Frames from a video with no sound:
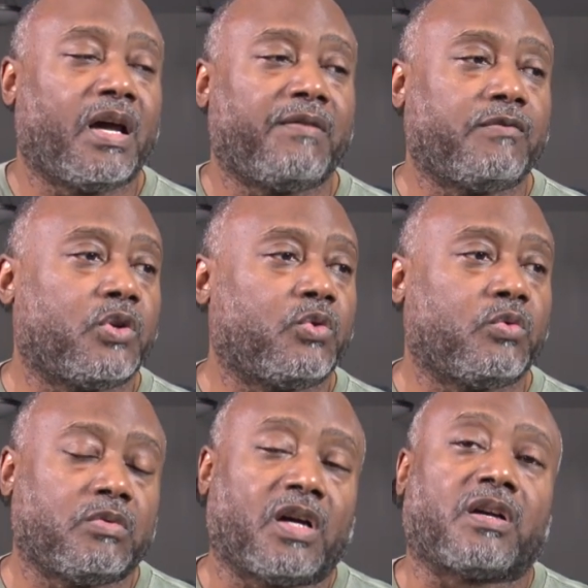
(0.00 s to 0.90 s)
I've
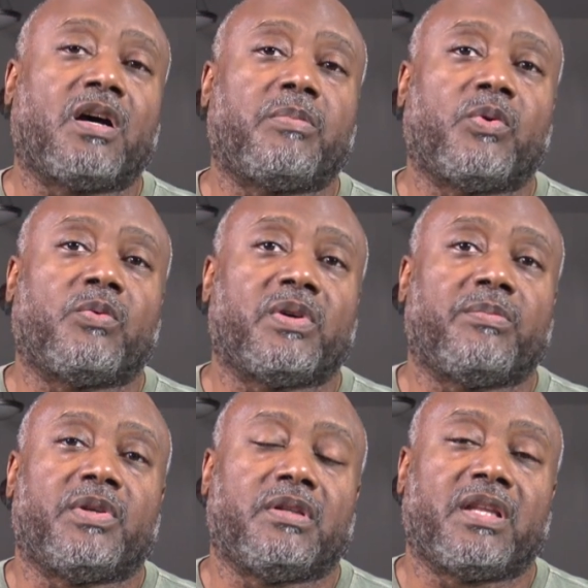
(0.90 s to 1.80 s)
known a couple
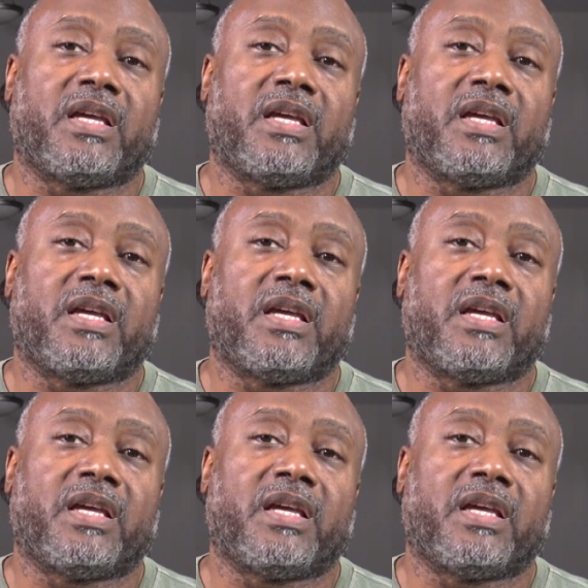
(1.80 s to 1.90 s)
women,